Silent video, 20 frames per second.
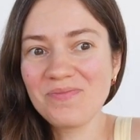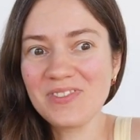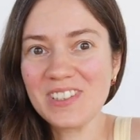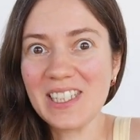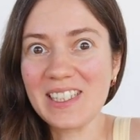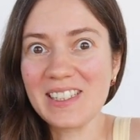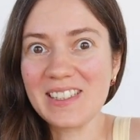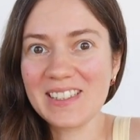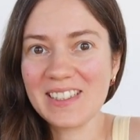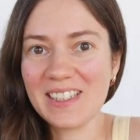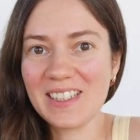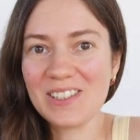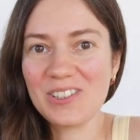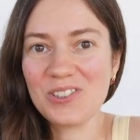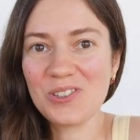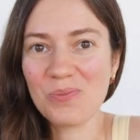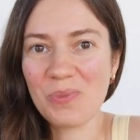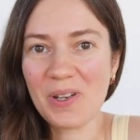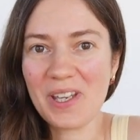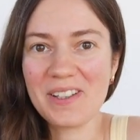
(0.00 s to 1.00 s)
did I
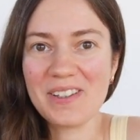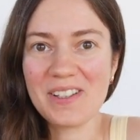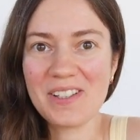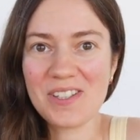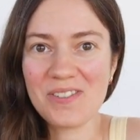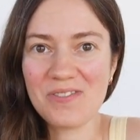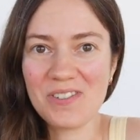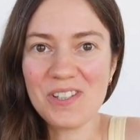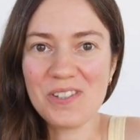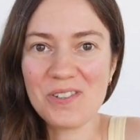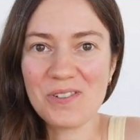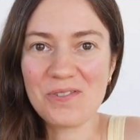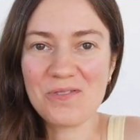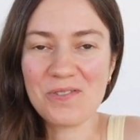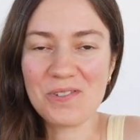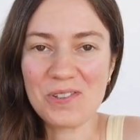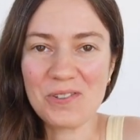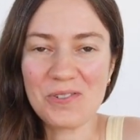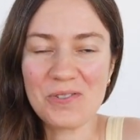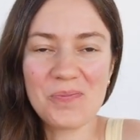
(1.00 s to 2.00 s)
decide to make this video
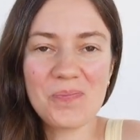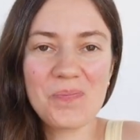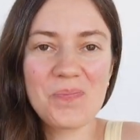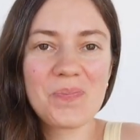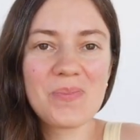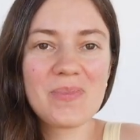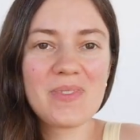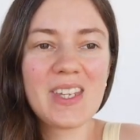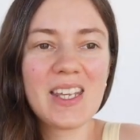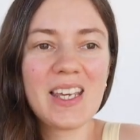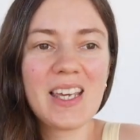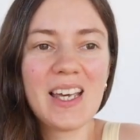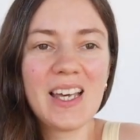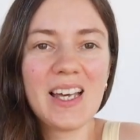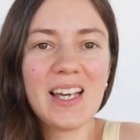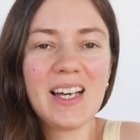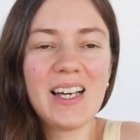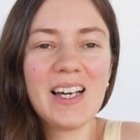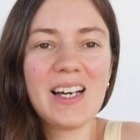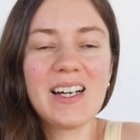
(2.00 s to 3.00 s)
for you?
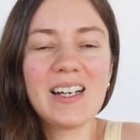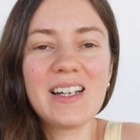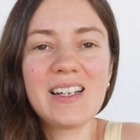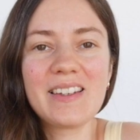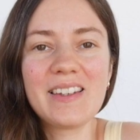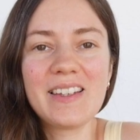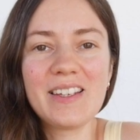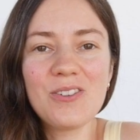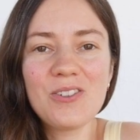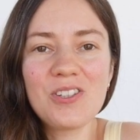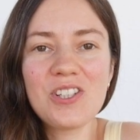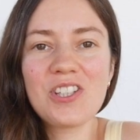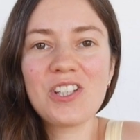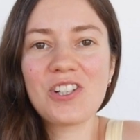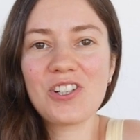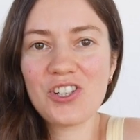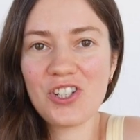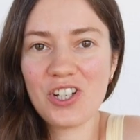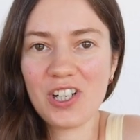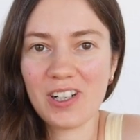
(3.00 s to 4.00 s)
The Earth
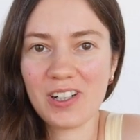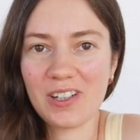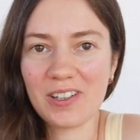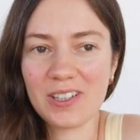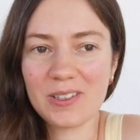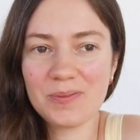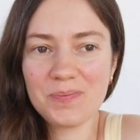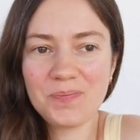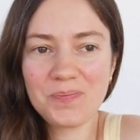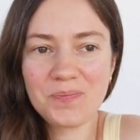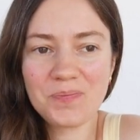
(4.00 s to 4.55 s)
Star Chakra